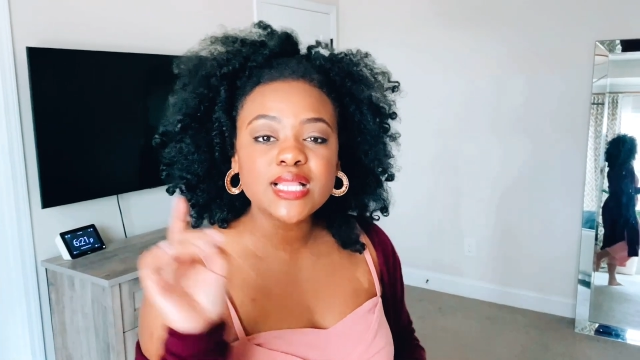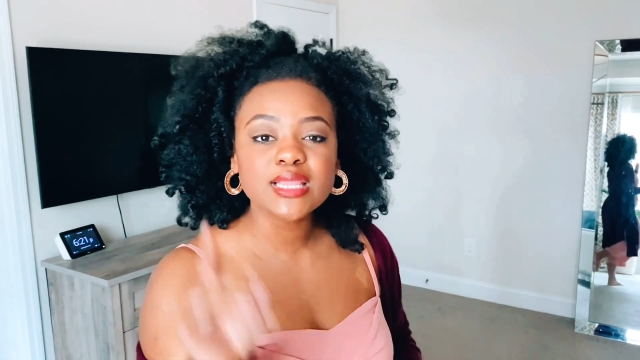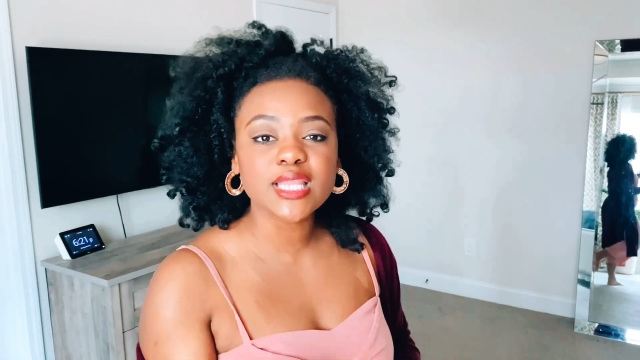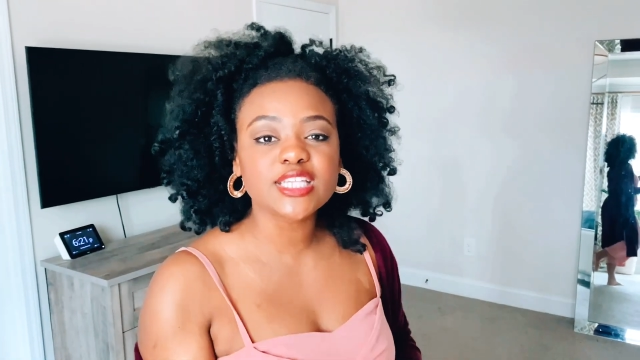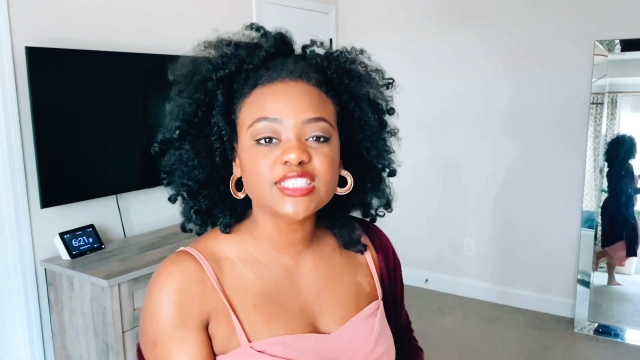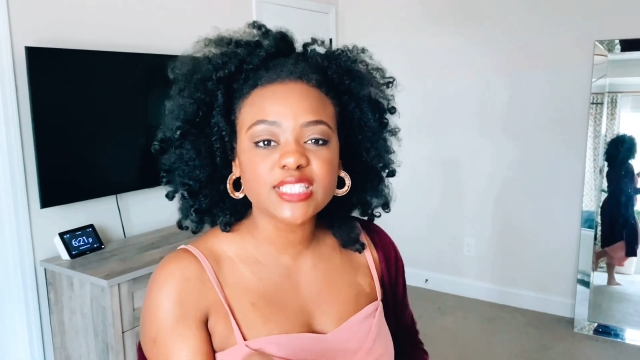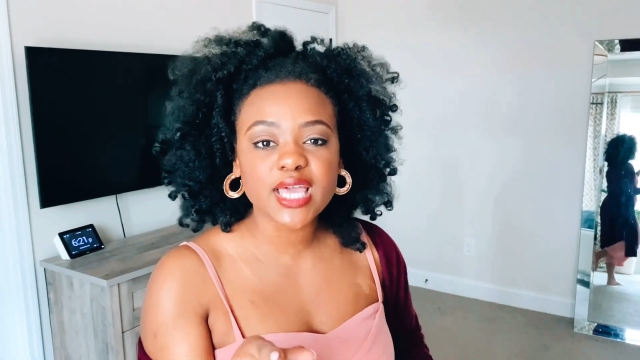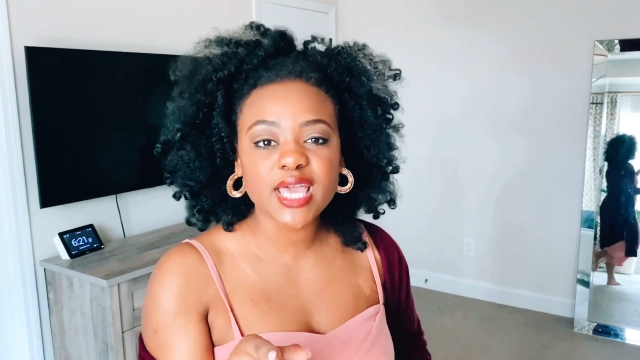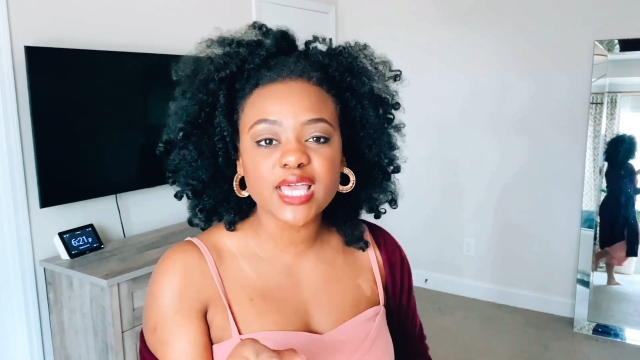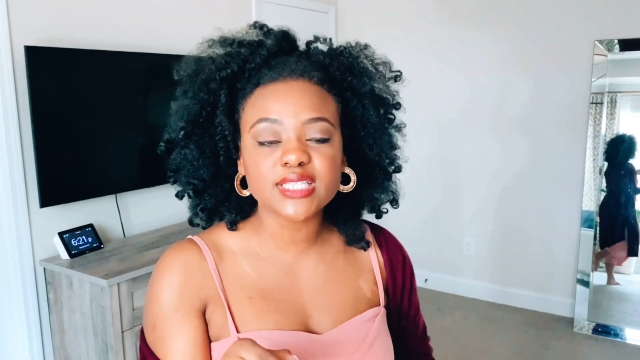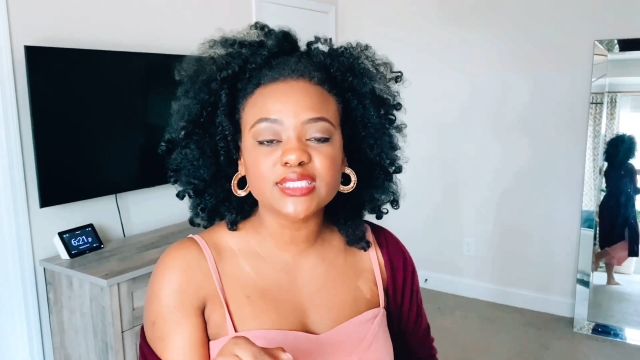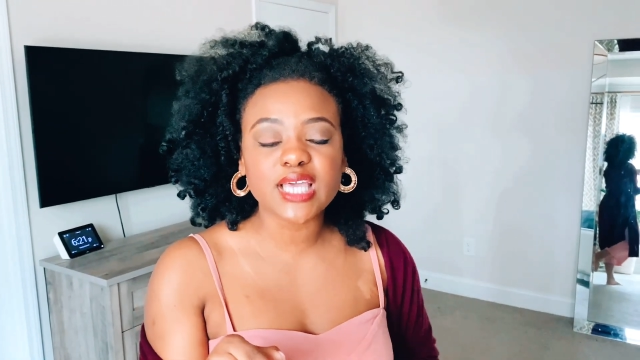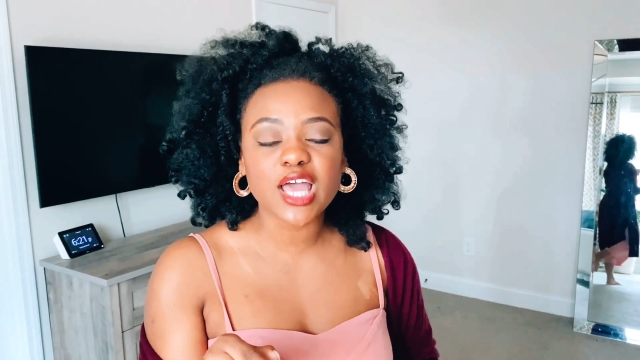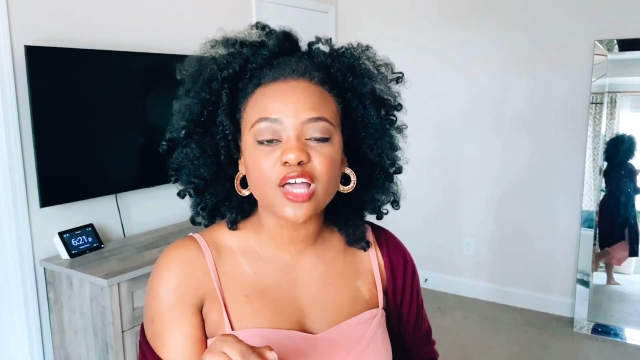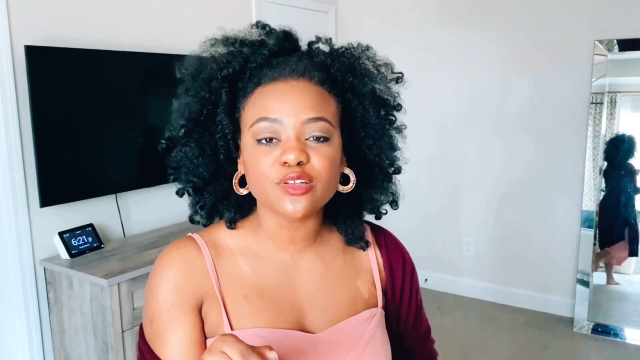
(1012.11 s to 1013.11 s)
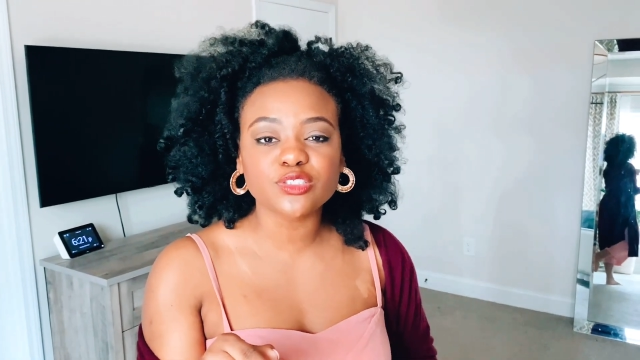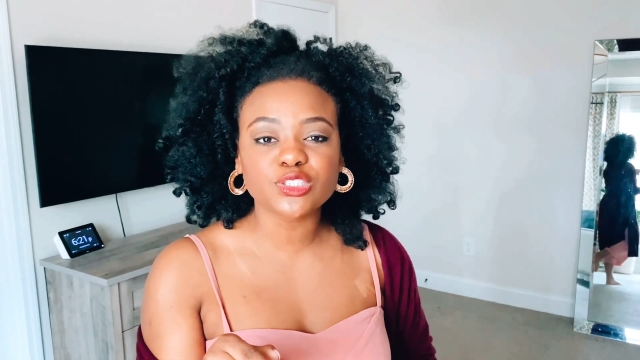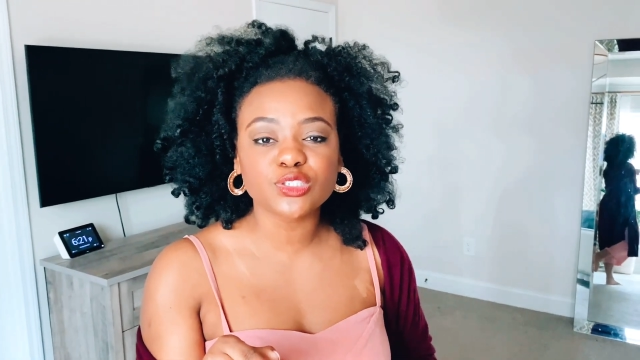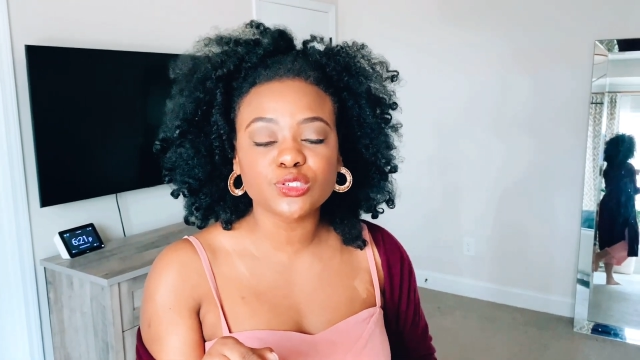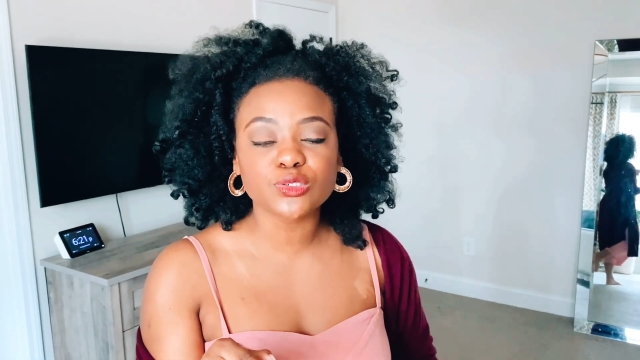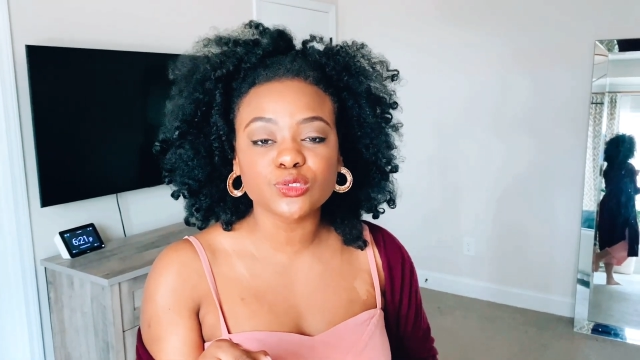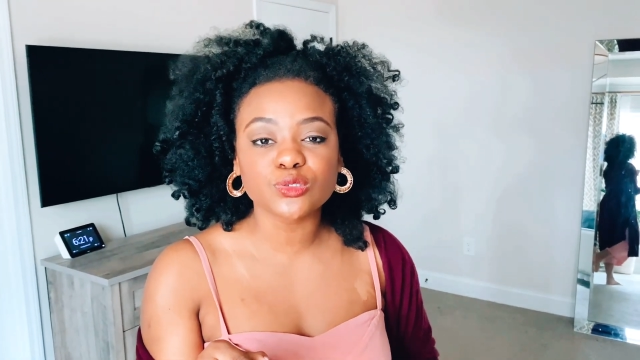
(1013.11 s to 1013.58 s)
let's head down
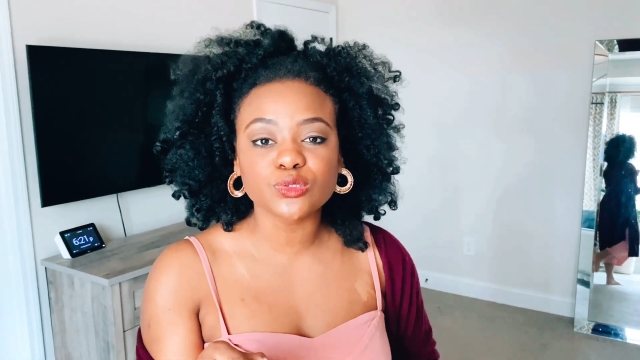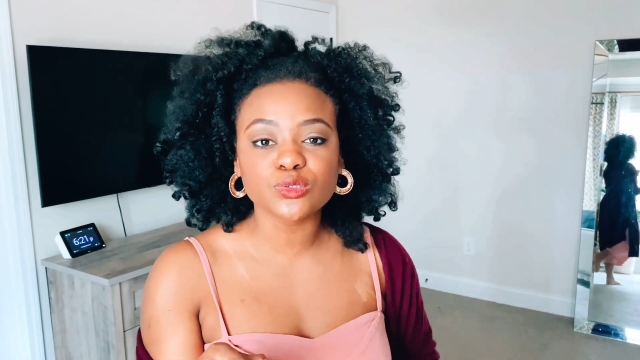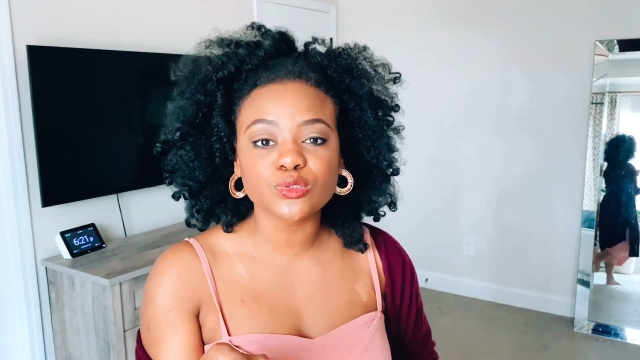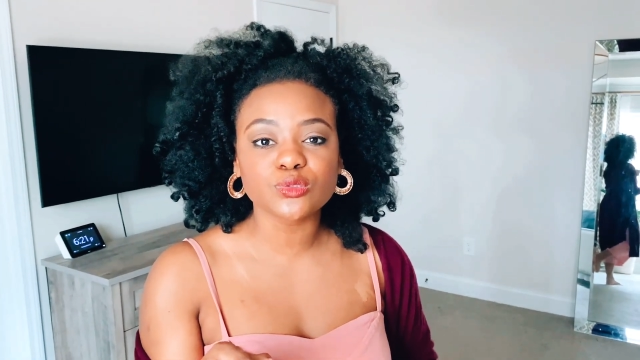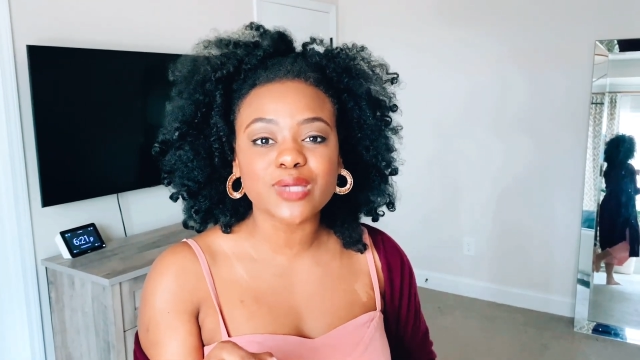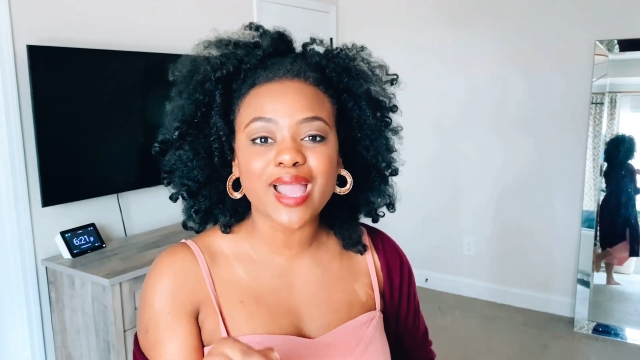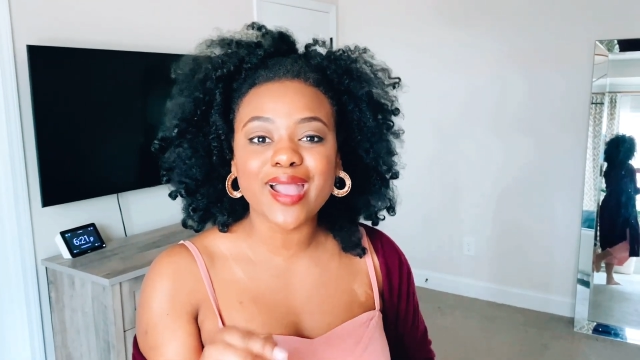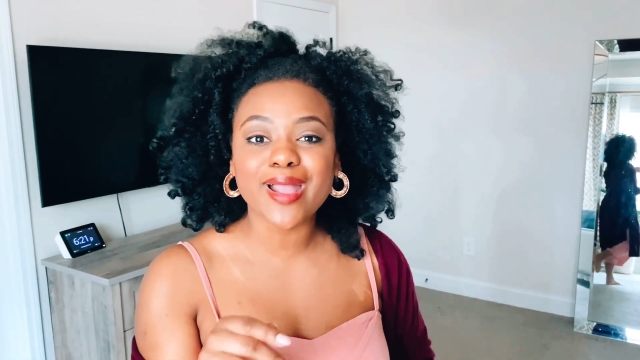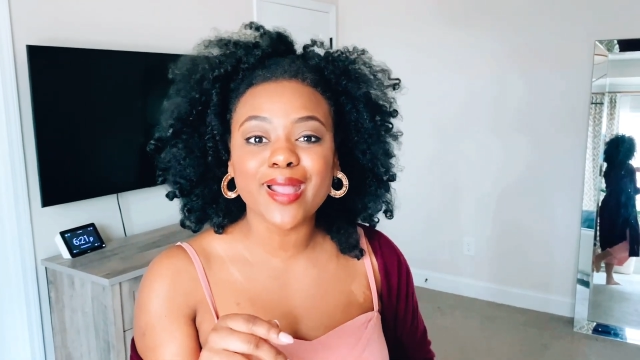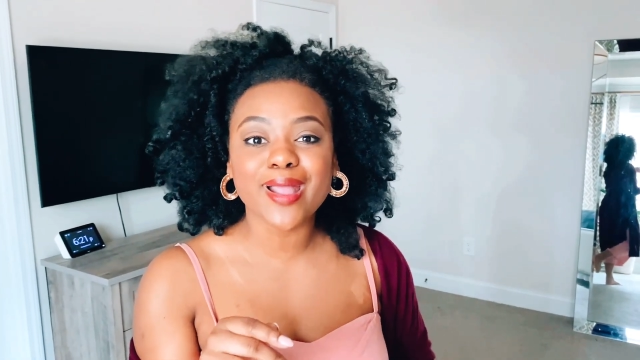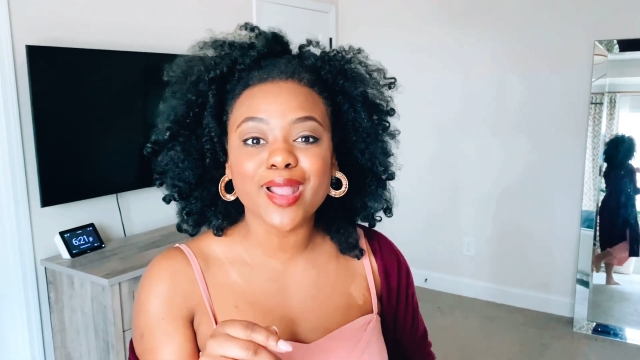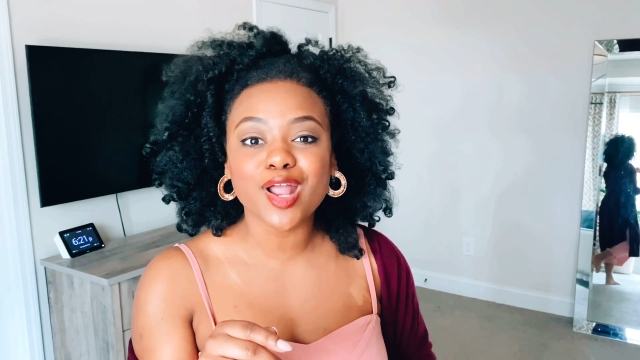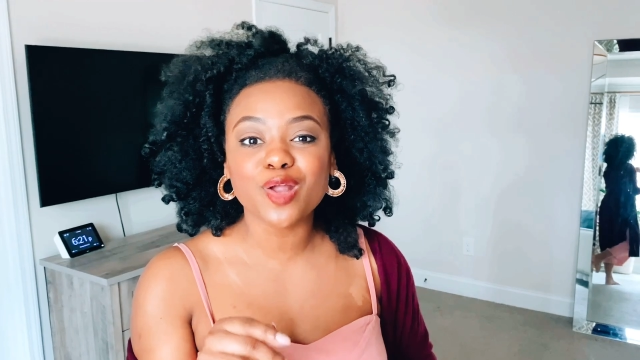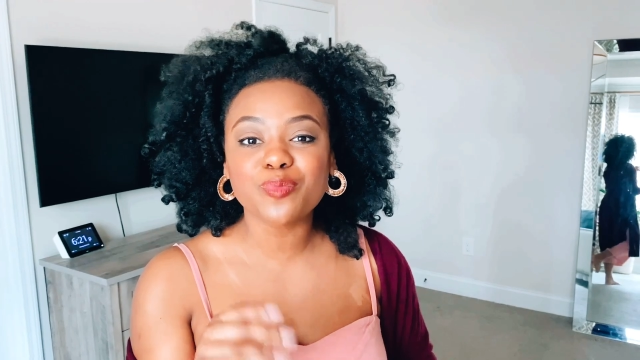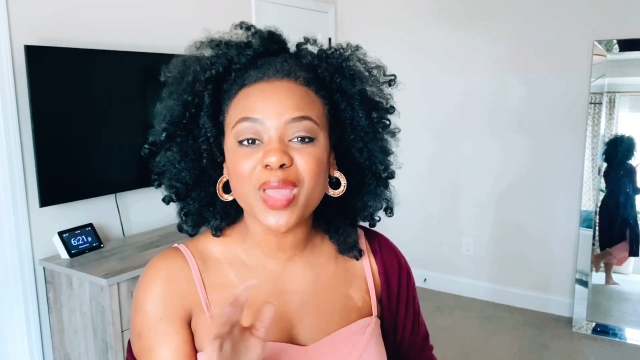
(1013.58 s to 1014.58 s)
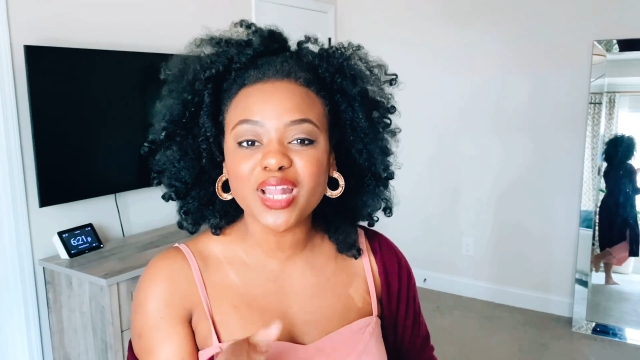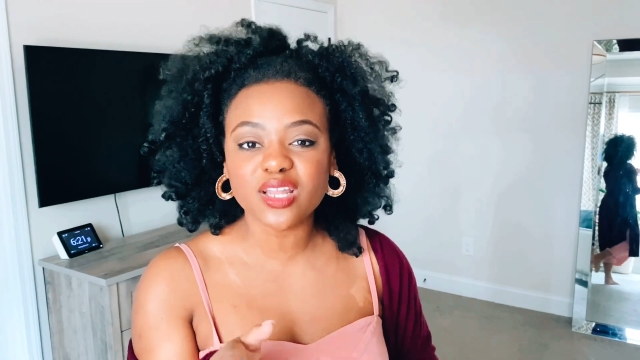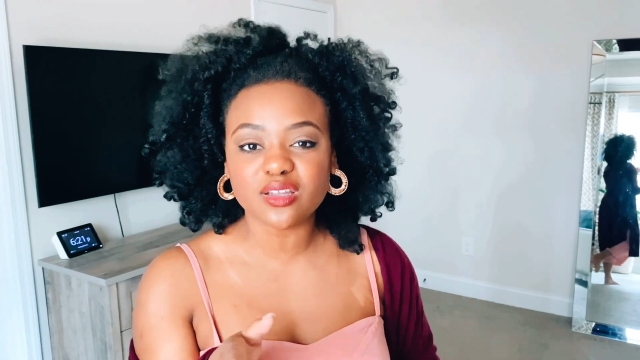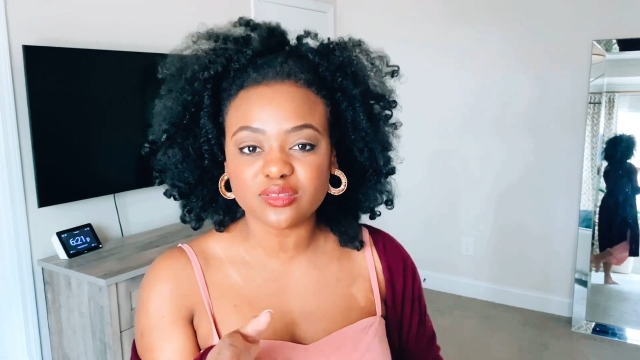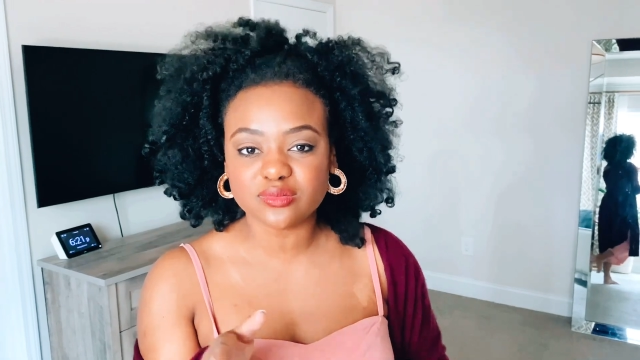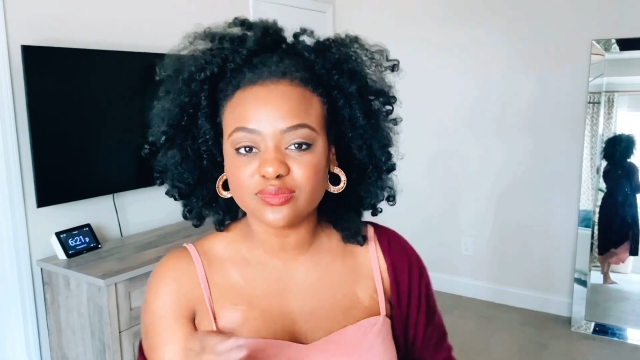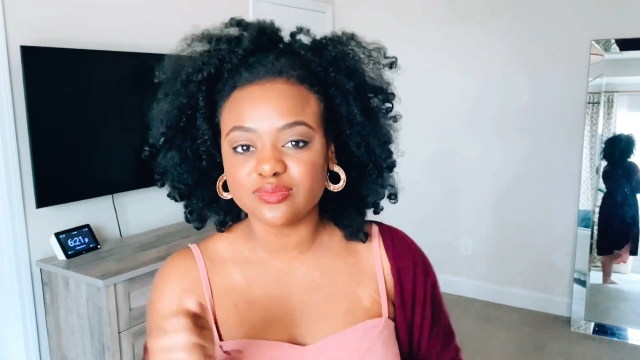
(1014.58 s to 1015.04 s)
to our
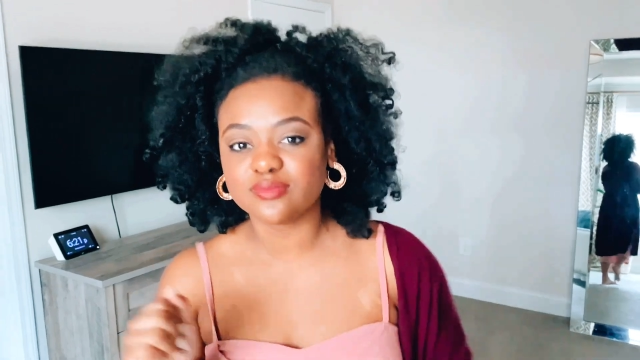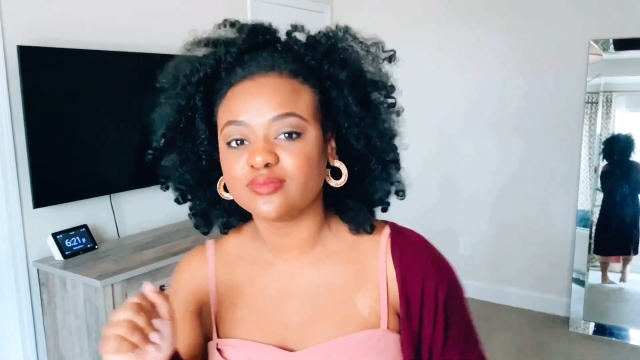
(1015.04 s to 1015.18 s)
patio.